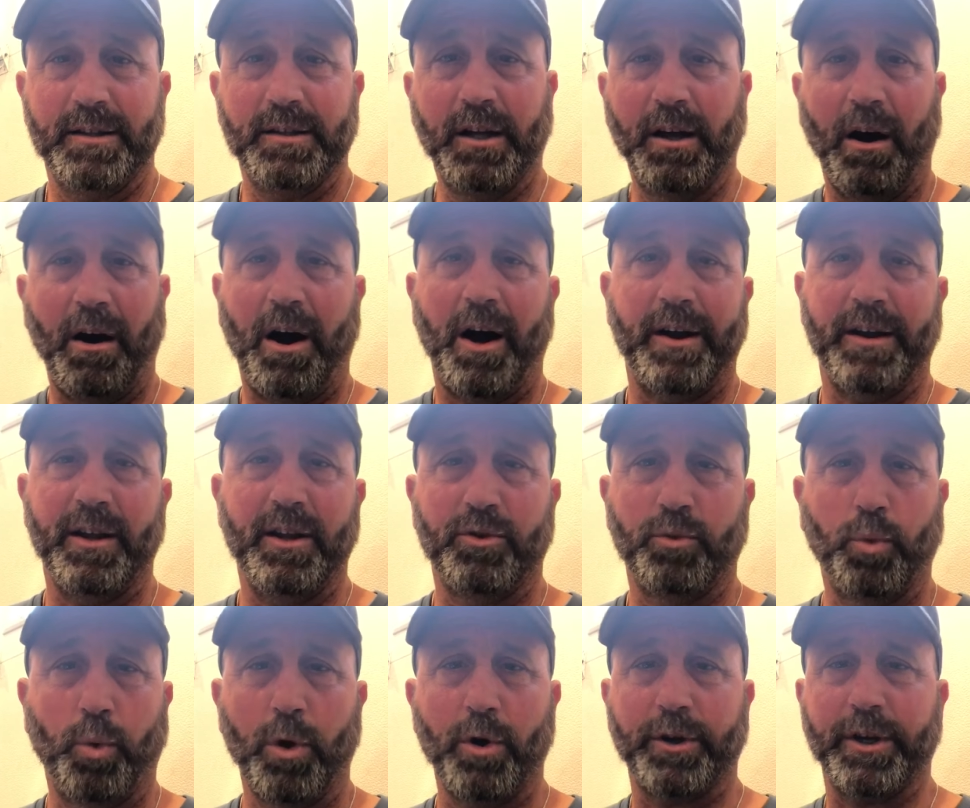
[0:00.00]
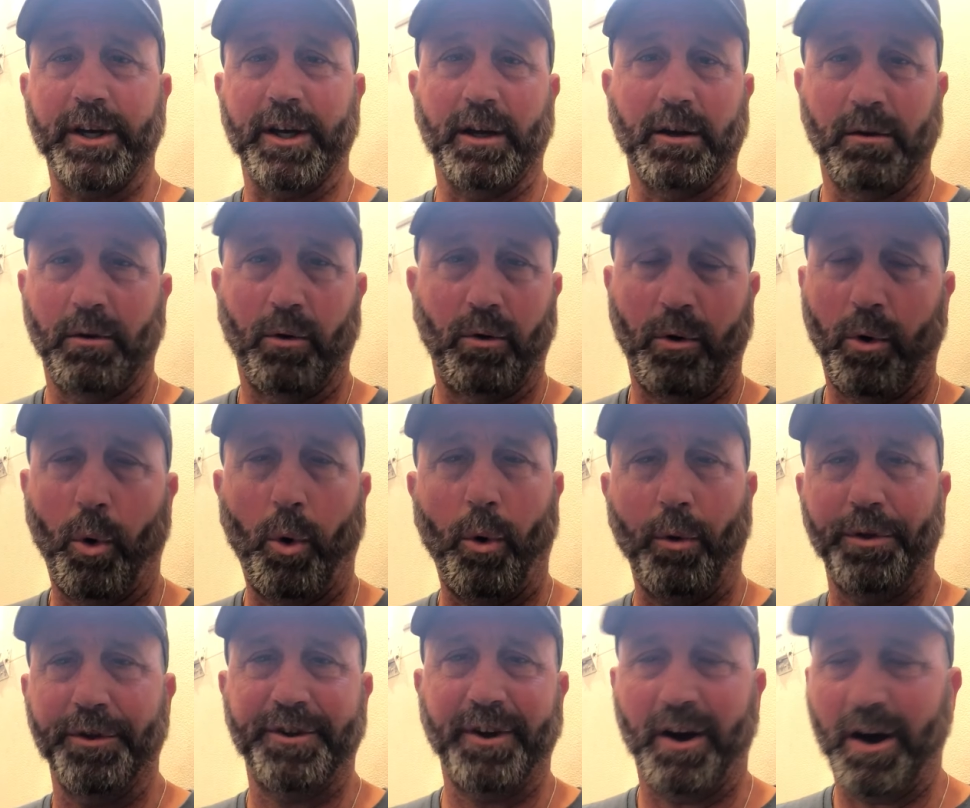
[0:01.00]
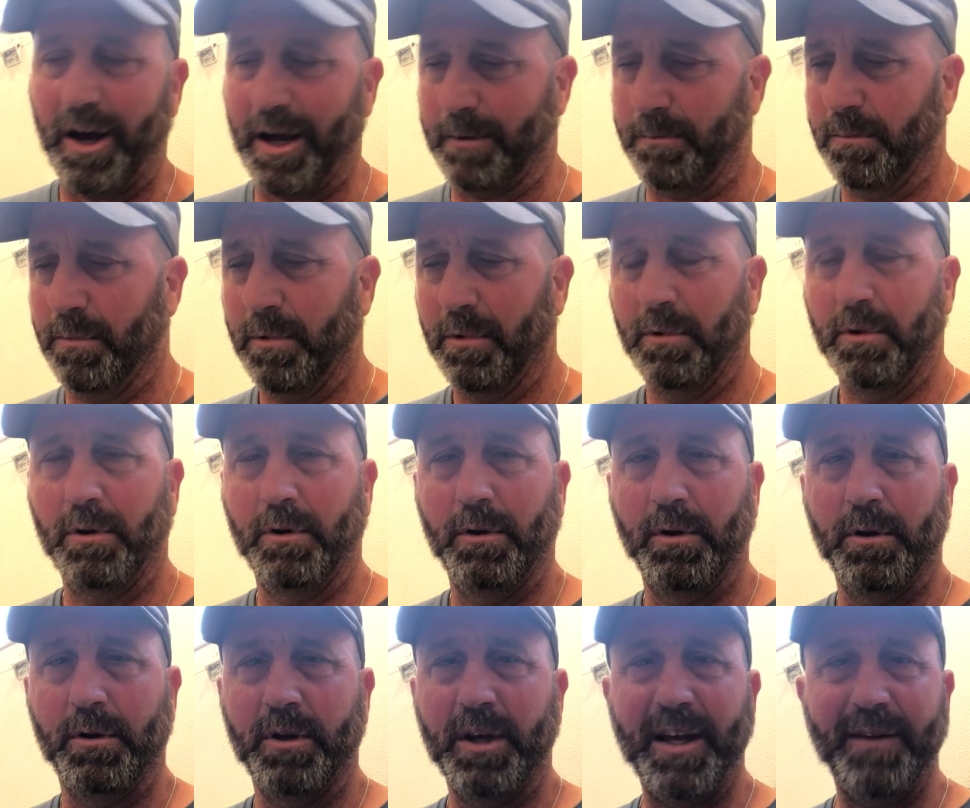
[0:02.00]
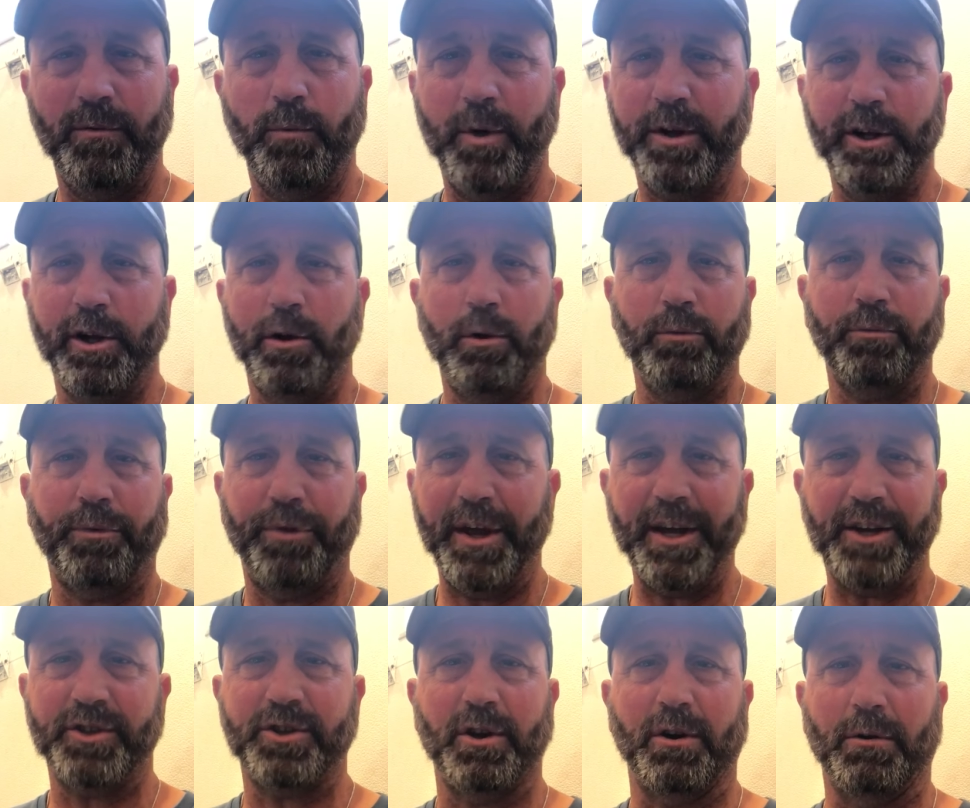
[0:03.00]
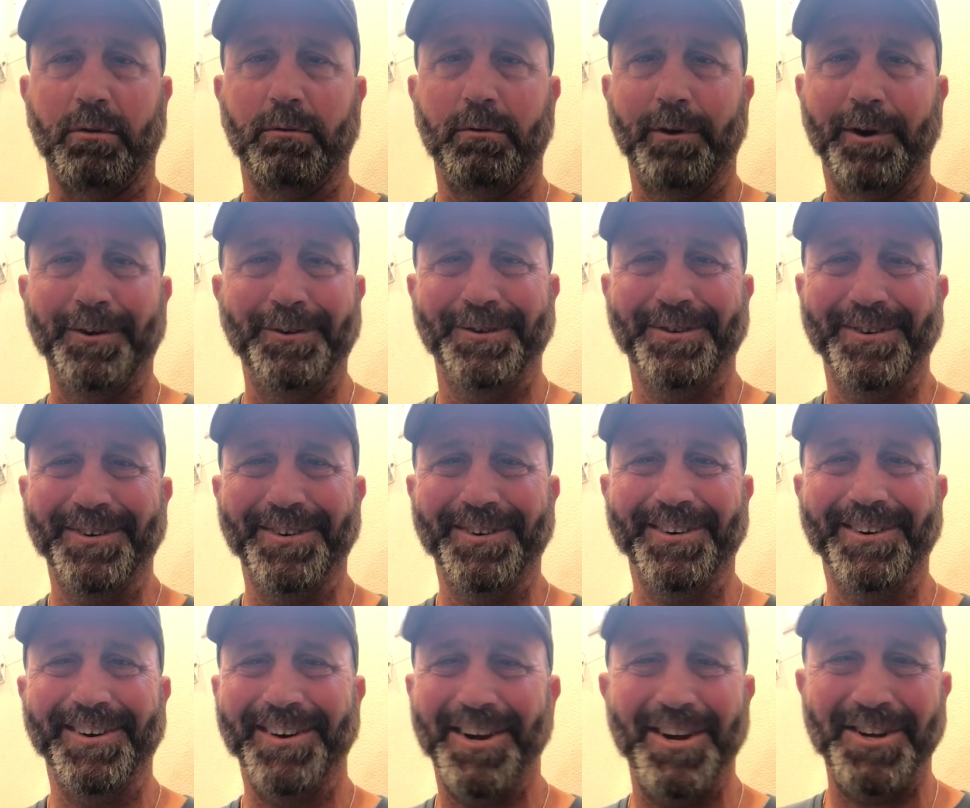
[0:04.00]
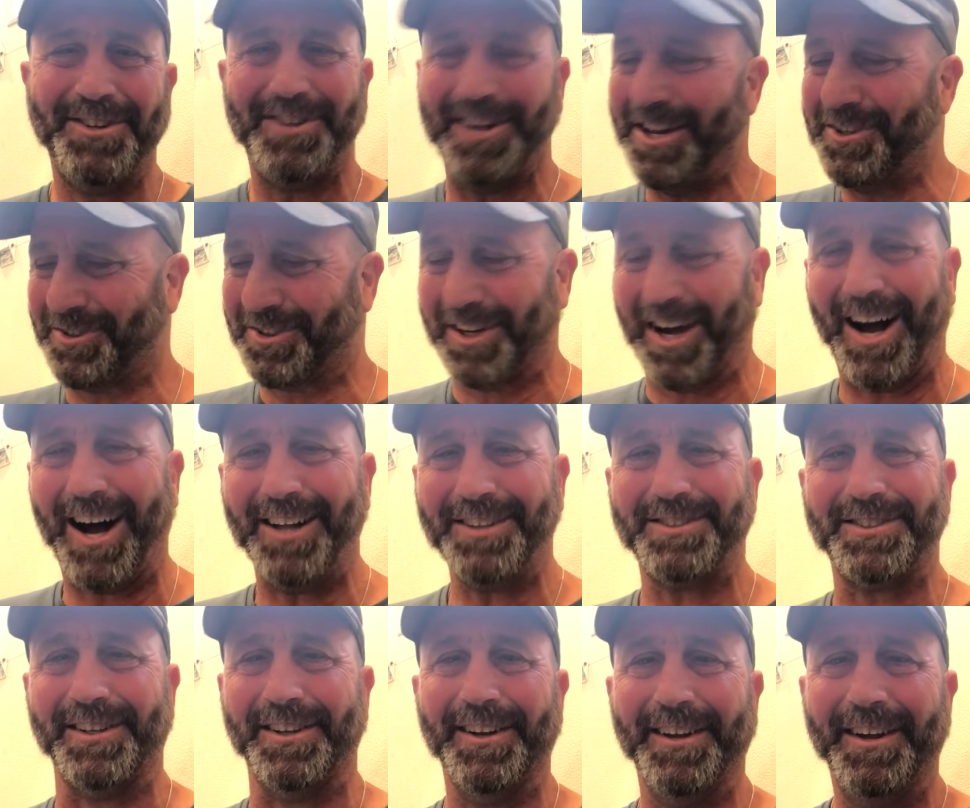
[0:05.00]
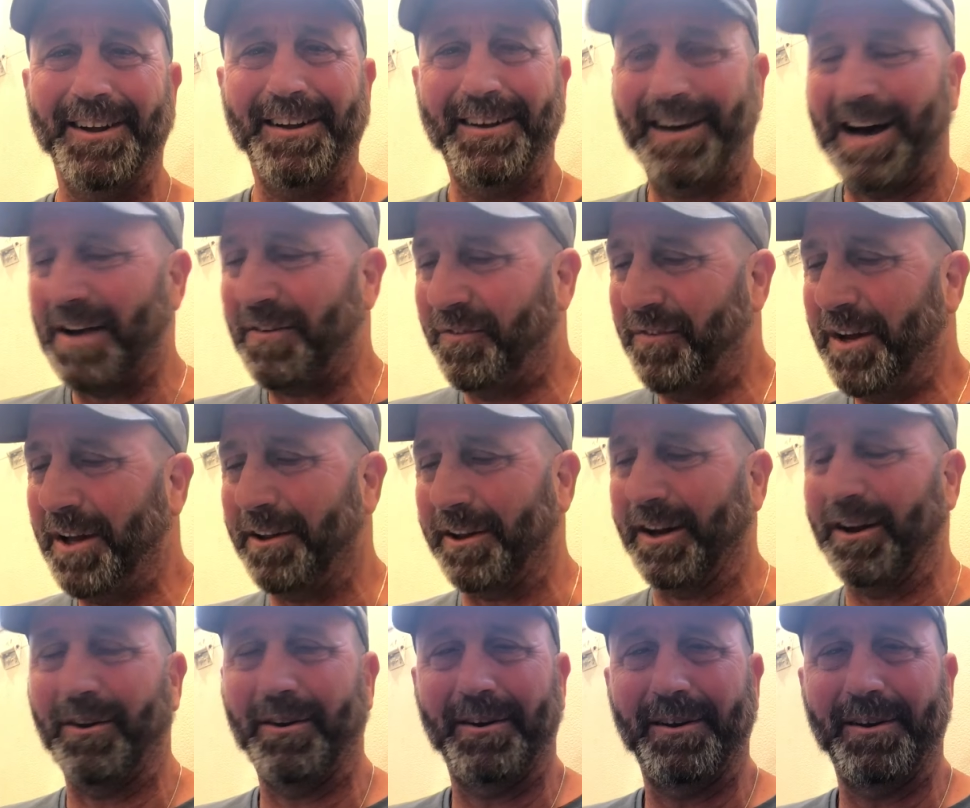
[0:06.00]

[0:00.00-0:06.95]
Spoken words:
God is working all the time, even when you don't think so. It's constant. I feel it.